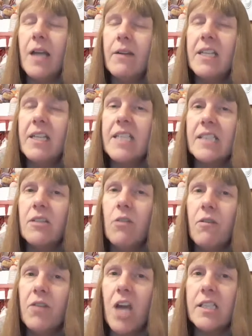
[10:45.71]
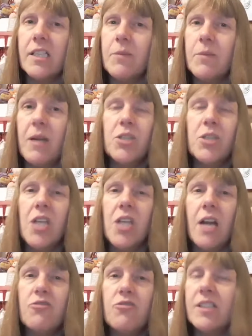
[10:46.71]
and it takes a lot of guts to be able to do
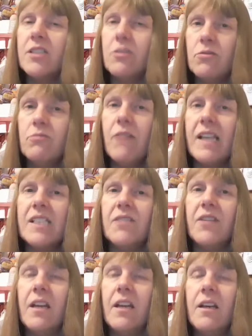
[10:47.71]
that and trust and all the rest of it,